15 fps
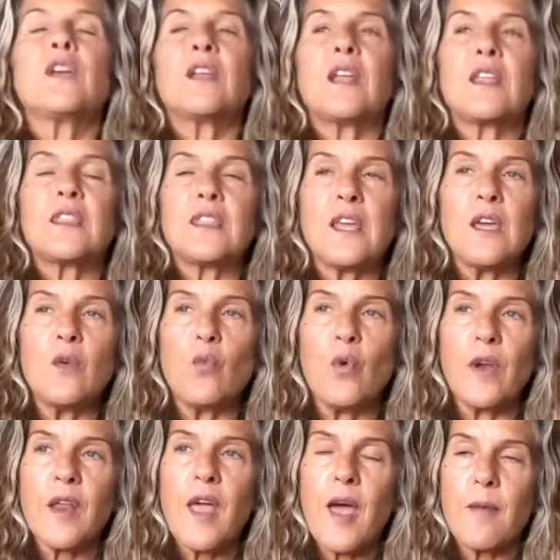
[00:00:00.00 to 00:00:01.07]
And I think
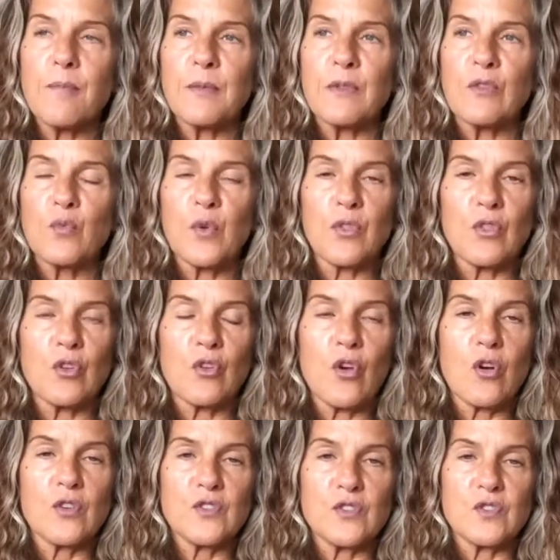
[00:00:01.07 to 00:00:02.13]
what happens with the
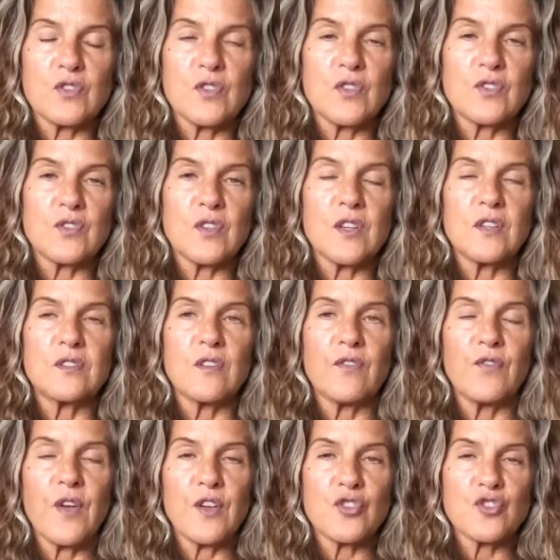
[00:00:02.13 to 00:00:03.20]
narcissist is
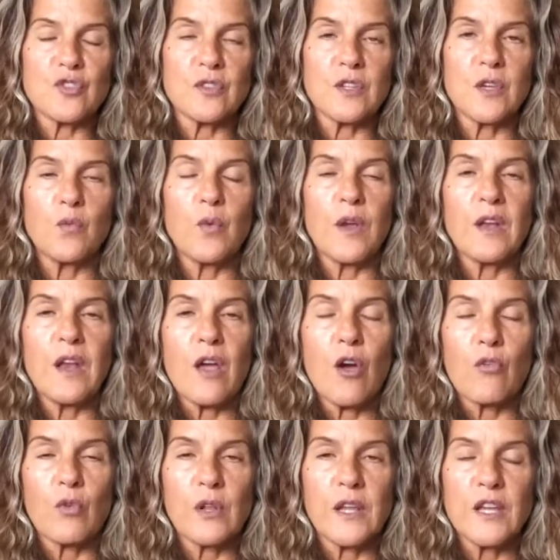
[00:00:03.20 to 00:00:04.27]
eventually when
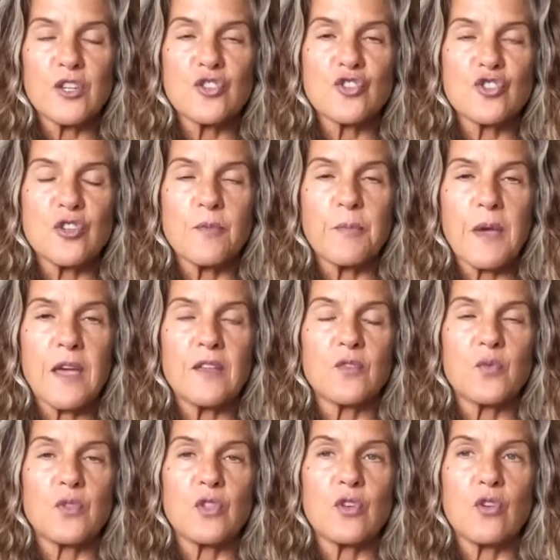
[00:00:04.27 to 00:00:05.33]
a relationship
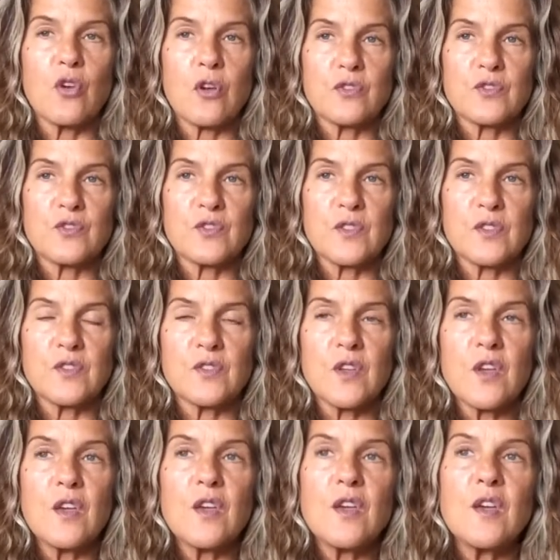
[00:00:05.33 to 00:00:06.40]
ends with the narcissist,
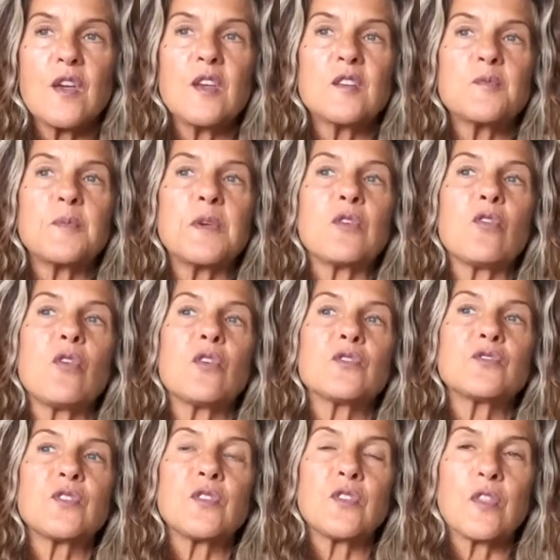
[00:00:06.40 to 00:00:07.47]
it's
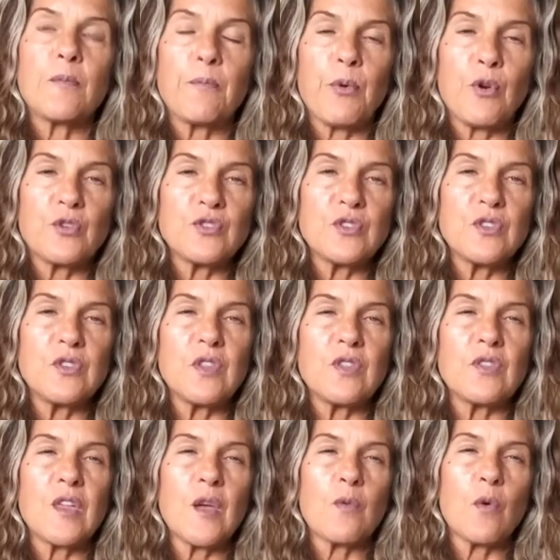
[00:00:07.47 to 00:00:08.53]
because the person
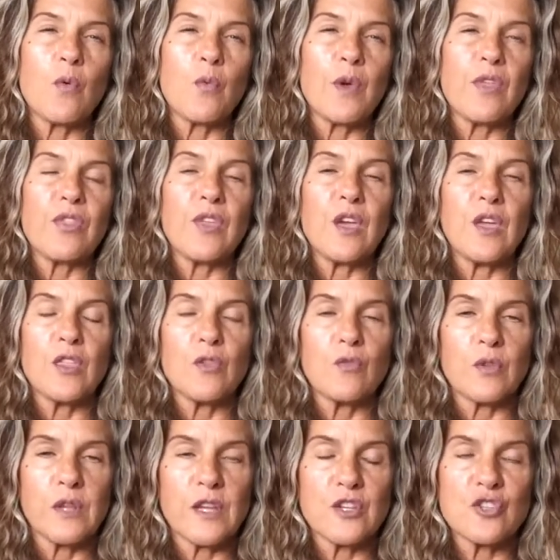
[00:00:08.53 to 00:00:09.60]
that they were with in the
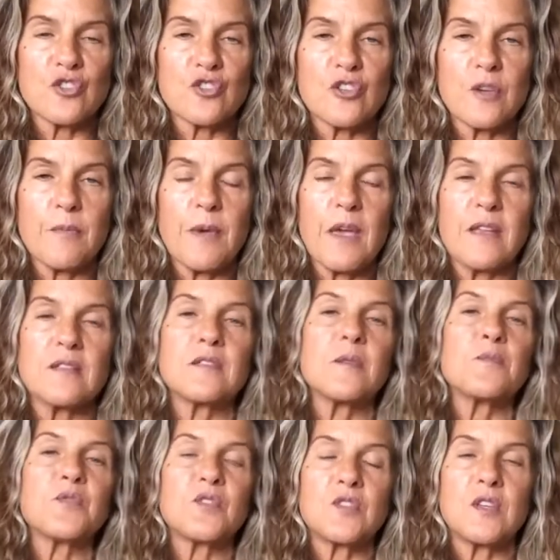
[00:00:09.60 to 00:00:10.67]
relationship ends
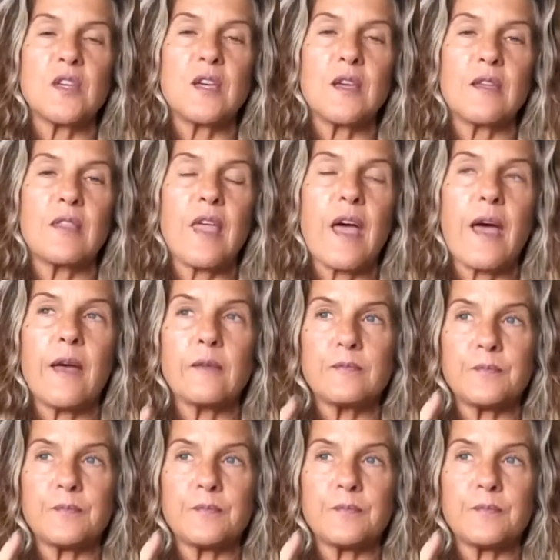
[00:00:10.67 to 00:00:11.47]
up seeing that